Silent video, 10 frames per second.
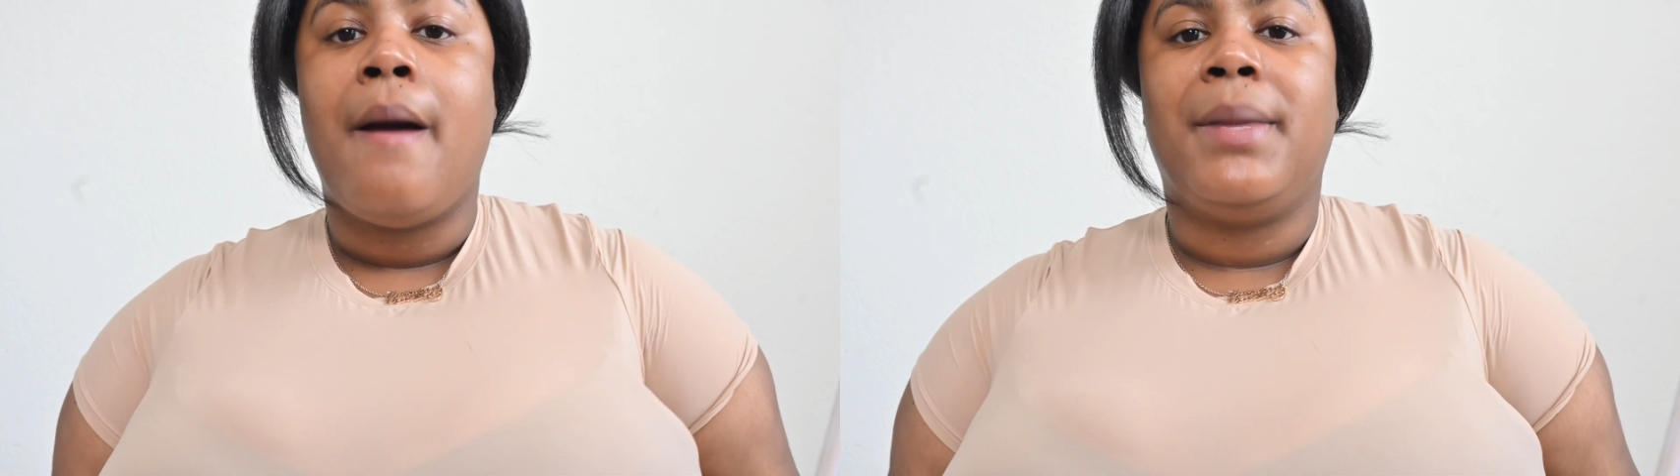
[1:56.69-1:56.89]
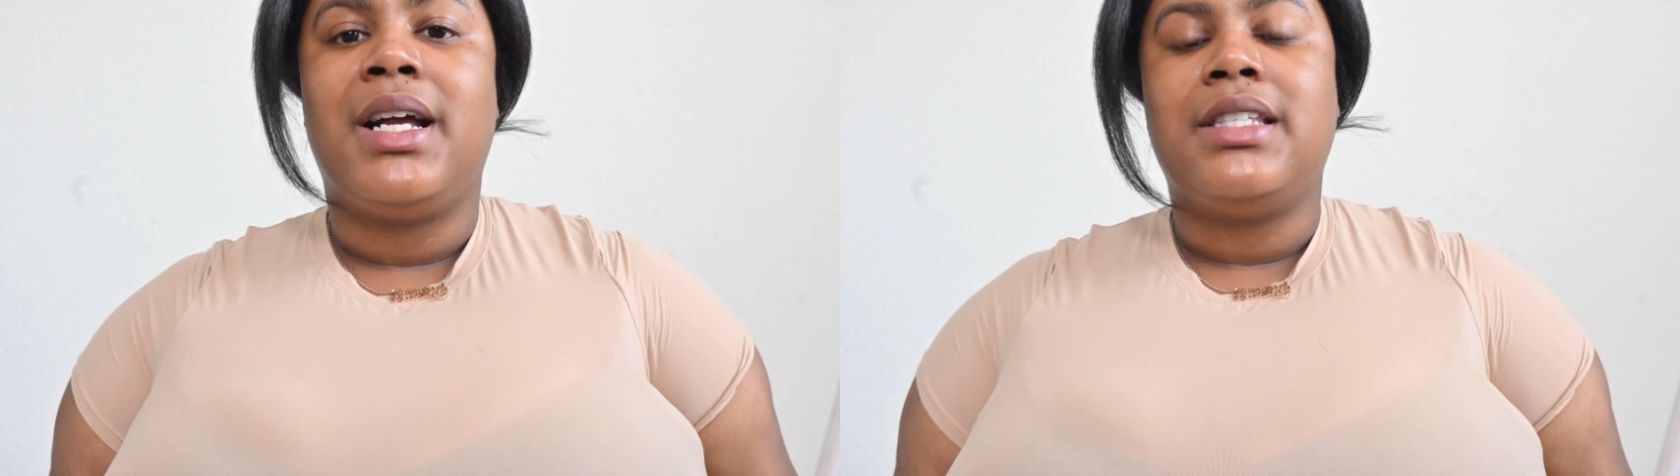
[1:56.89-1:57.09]

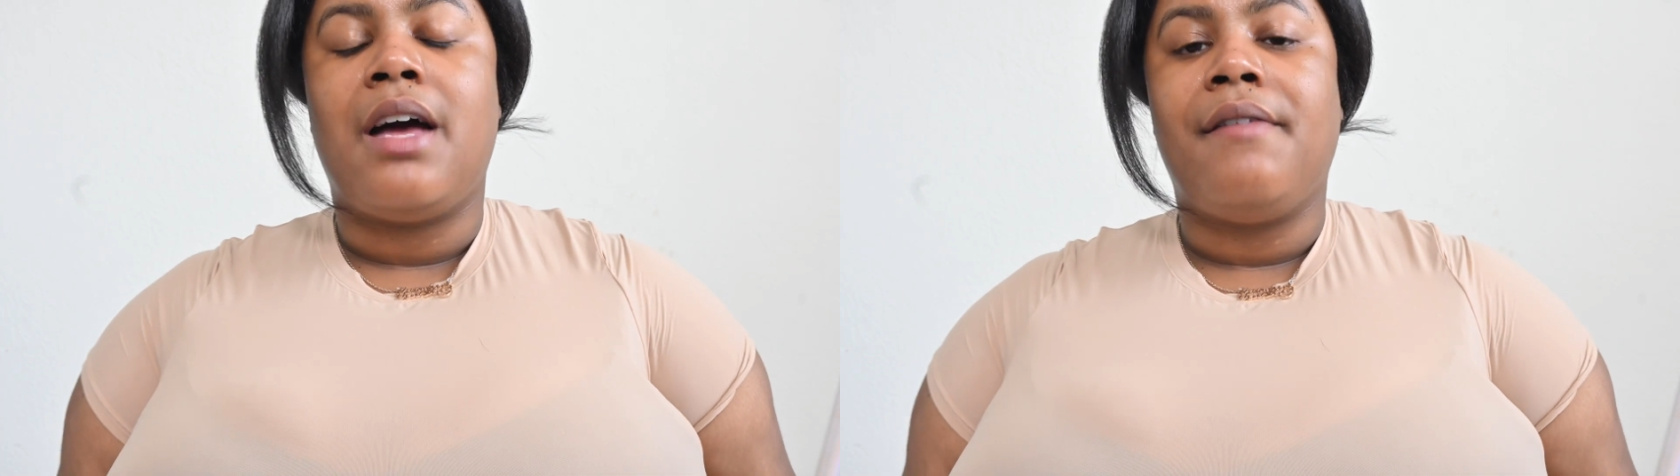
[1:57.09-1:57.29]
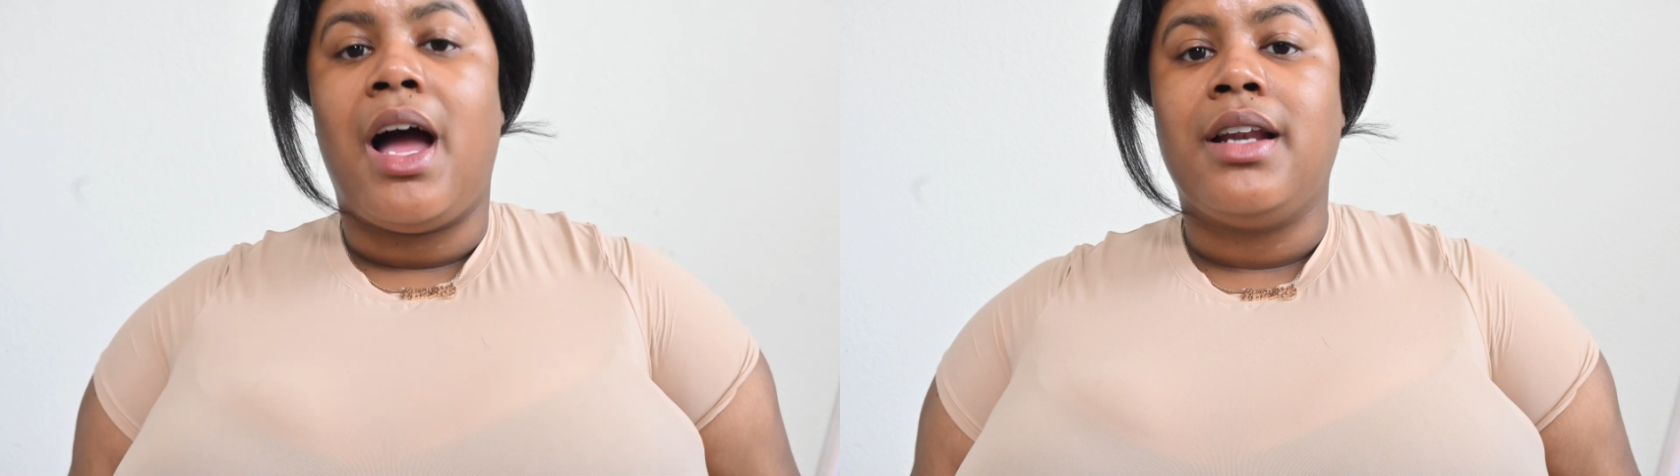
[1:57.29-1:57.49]
because
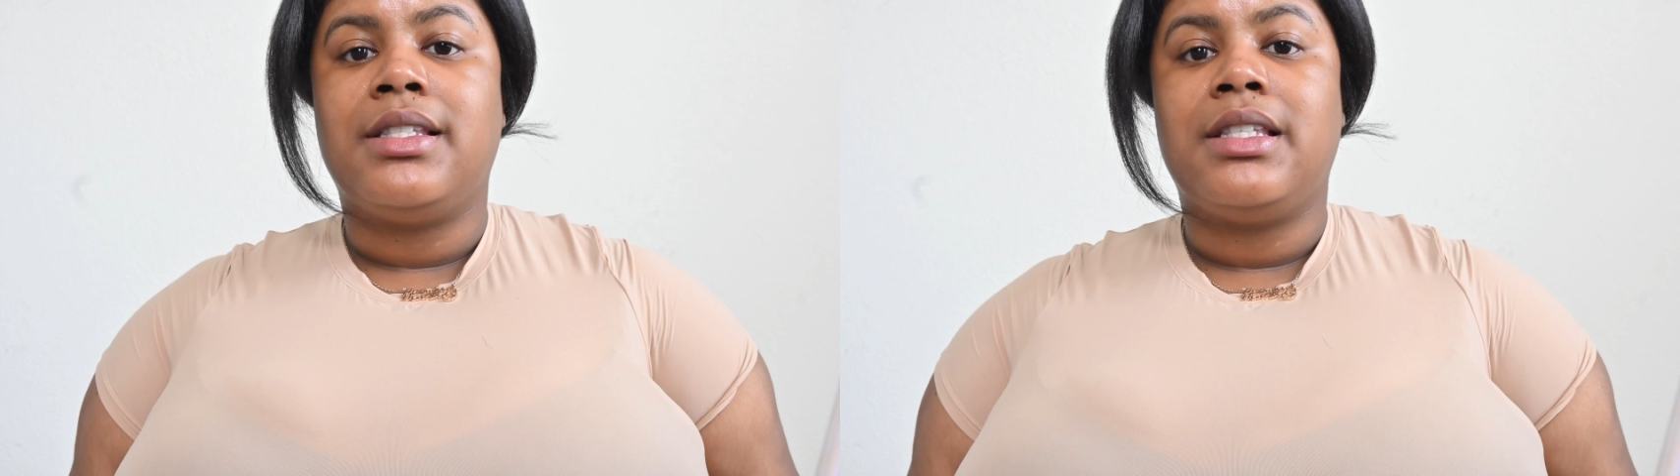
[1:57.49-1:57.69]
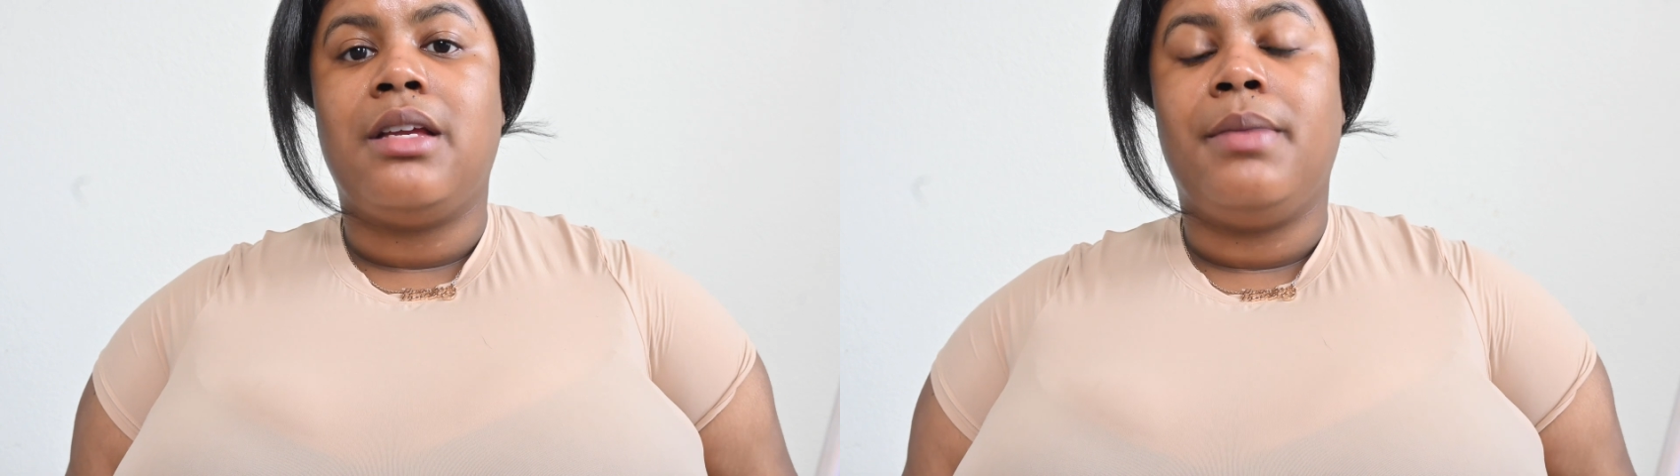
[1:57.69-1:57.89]
I've
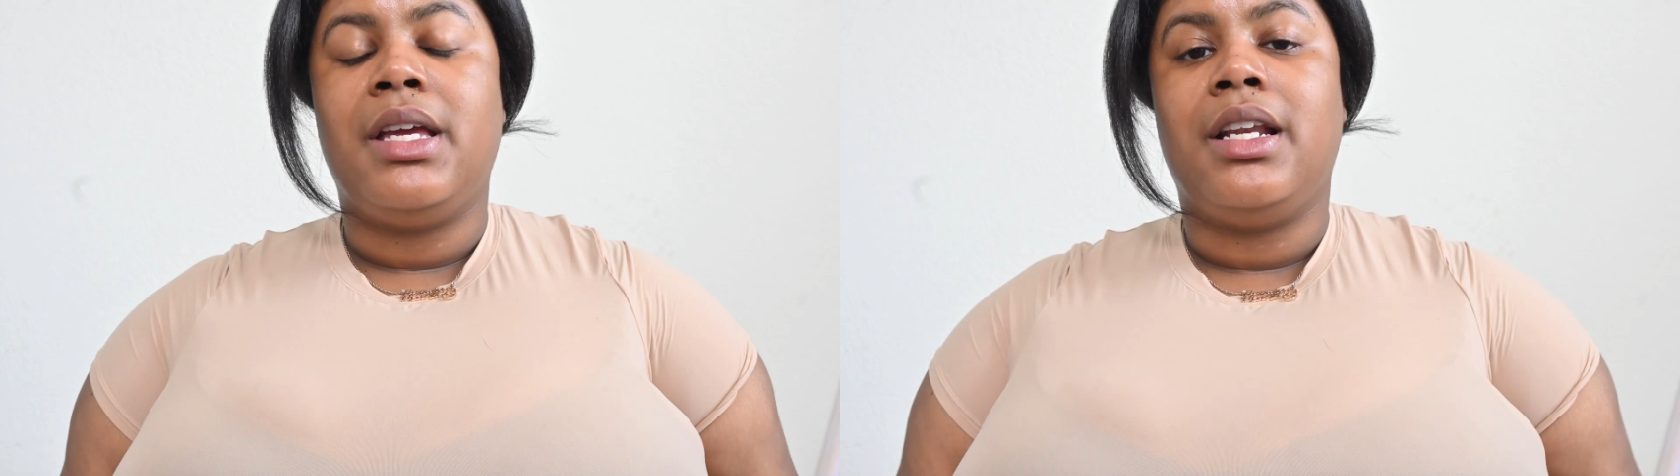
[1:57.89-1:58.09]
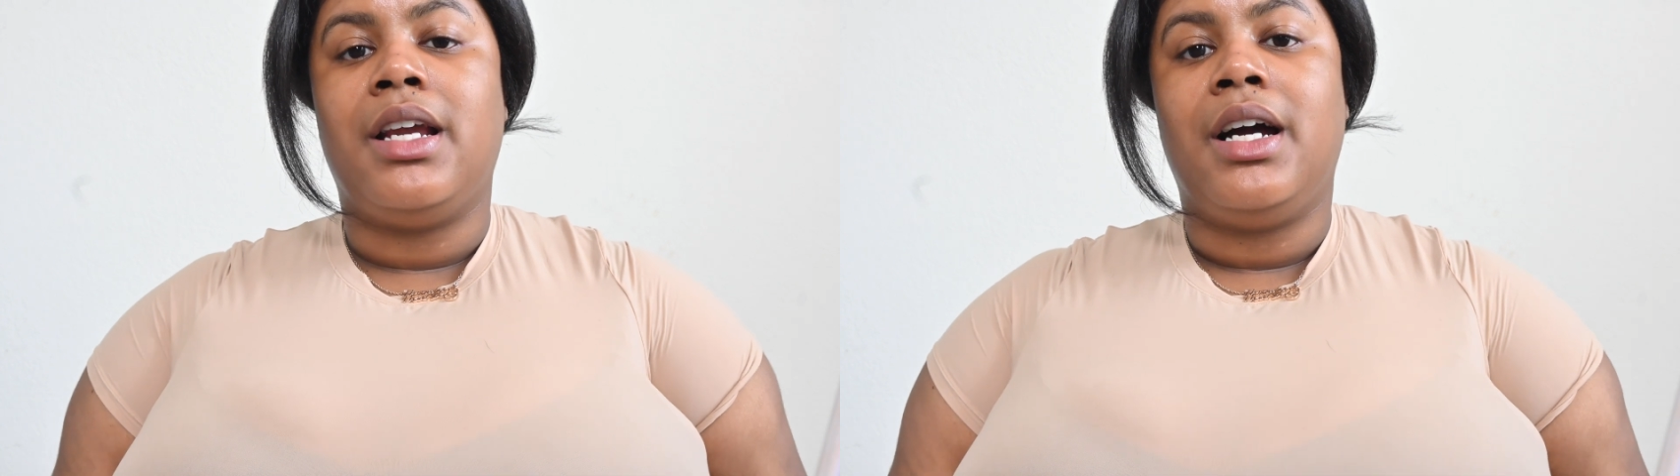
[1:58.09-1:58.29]
honestly
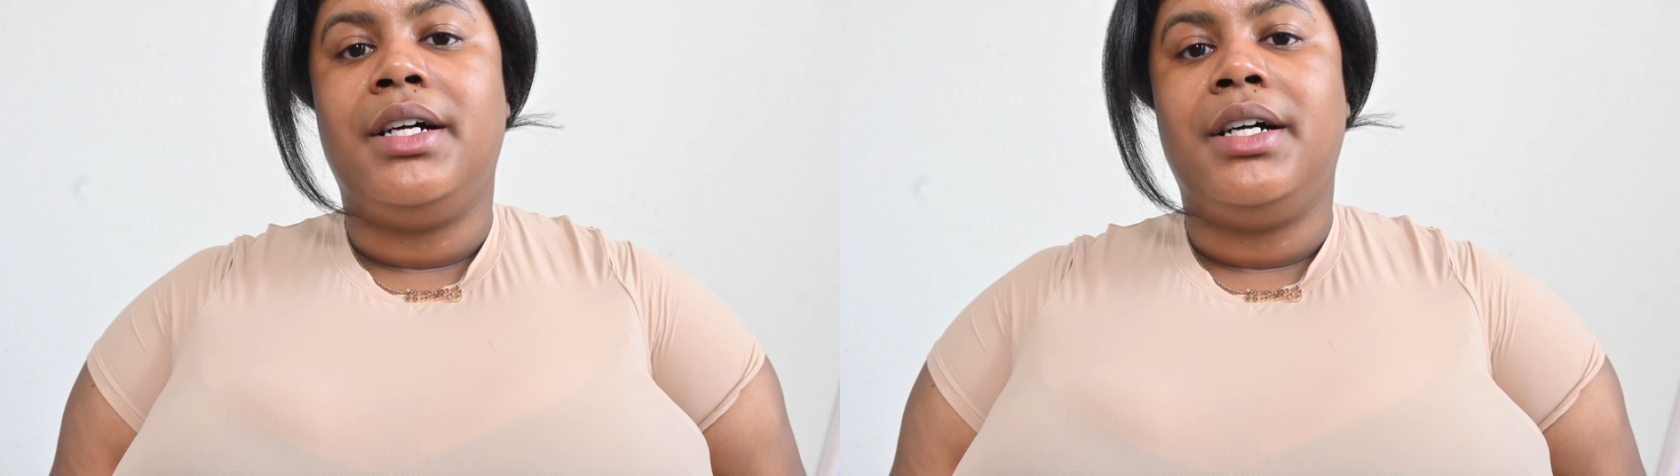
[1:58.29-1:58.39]
been